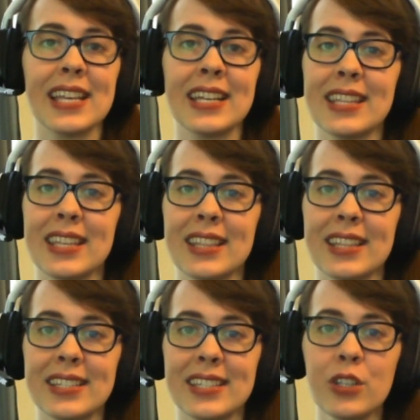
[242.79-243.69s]
anything that
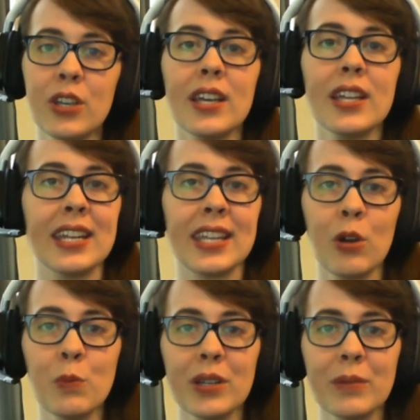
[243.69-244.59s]
they did good, any
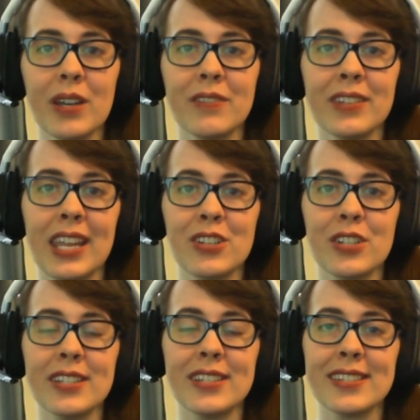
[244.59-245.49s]
homework
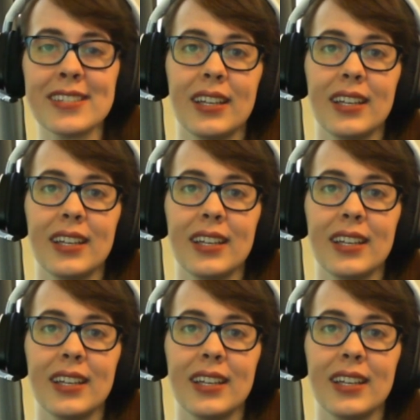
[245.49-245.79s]
modifications.